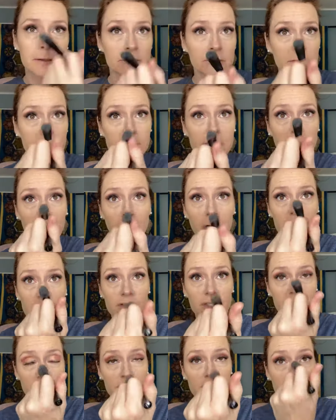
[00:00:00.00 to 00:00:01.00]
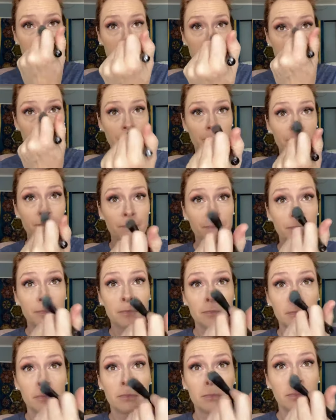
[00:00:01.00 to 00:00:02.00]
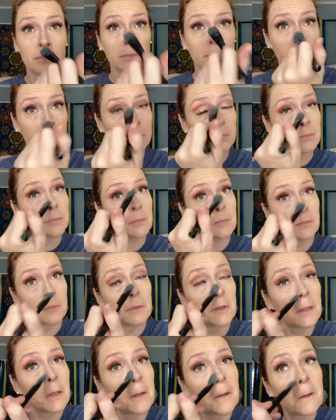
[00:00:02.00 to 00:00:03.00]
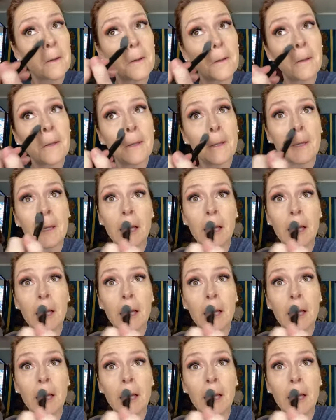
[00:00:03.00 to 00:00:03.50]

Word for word: So there's no harsh edges. Google, stop.